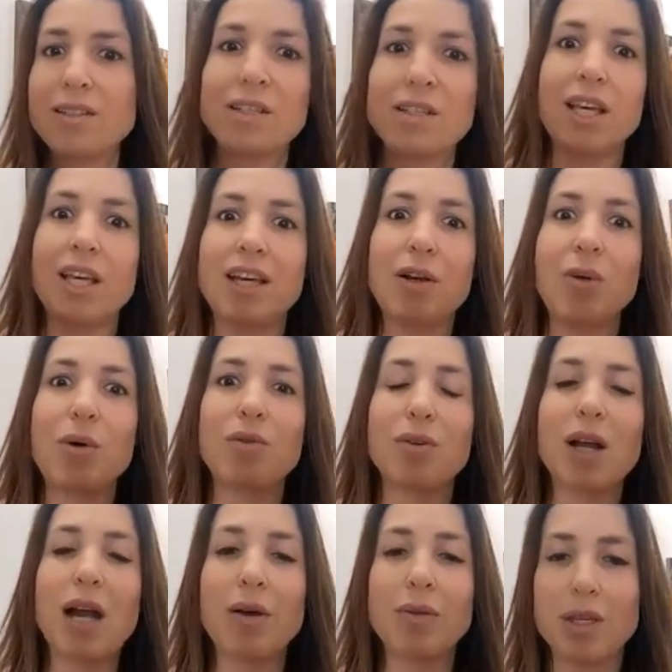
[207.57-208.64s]
to like go
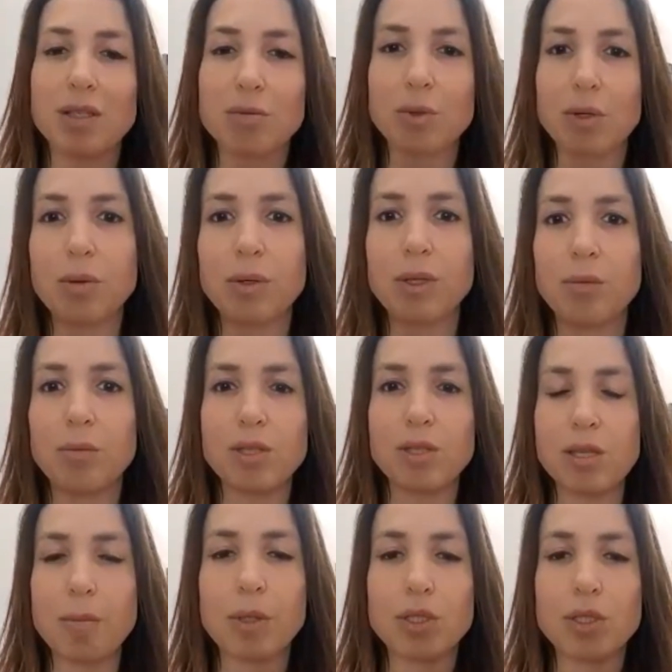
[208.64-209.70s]
over how things were going with
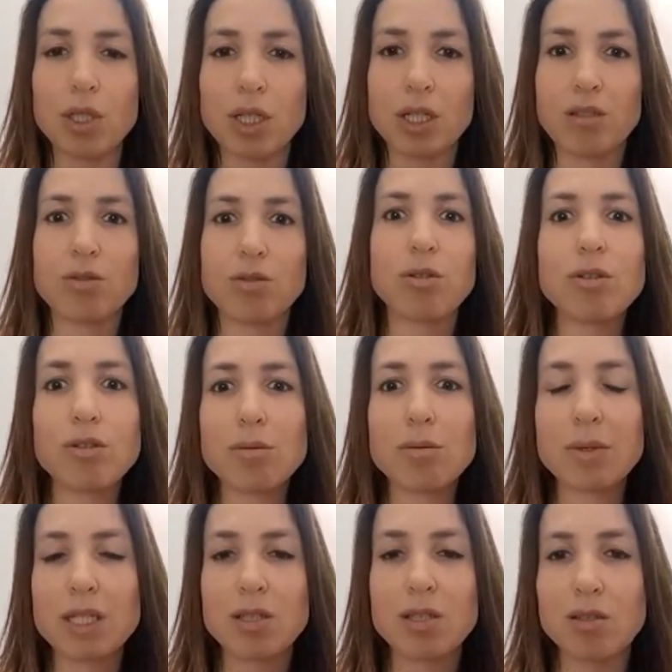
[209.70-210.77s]
someone she had introduced
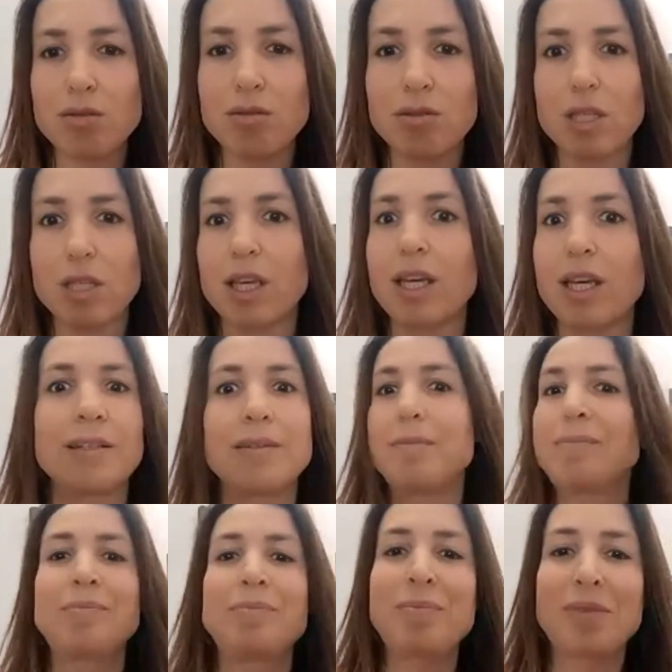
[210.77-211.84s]
me to like
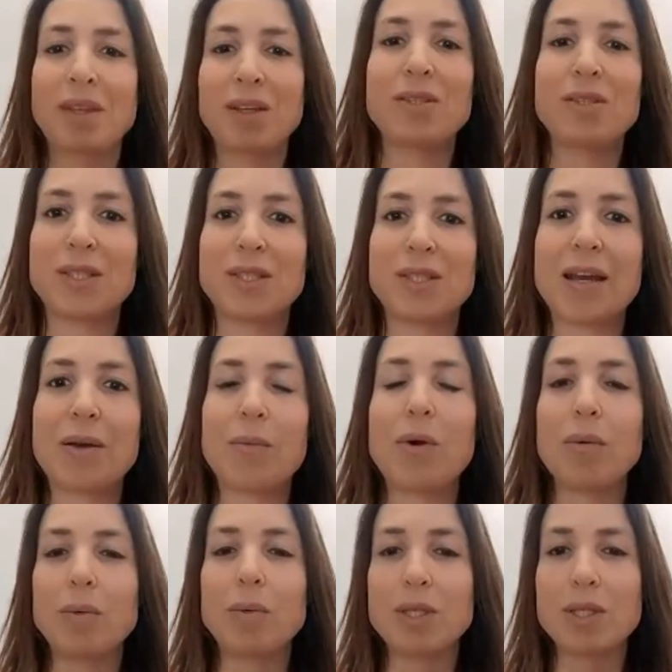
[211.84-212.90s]
to say
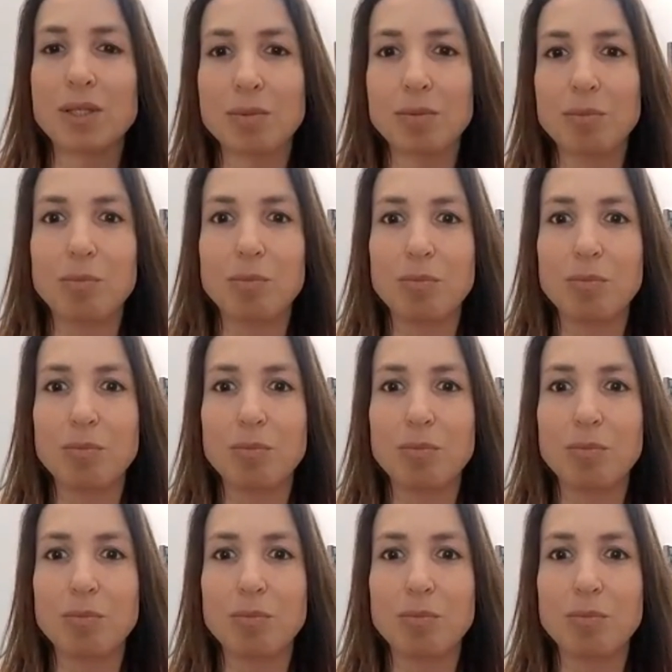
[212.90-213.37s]
what was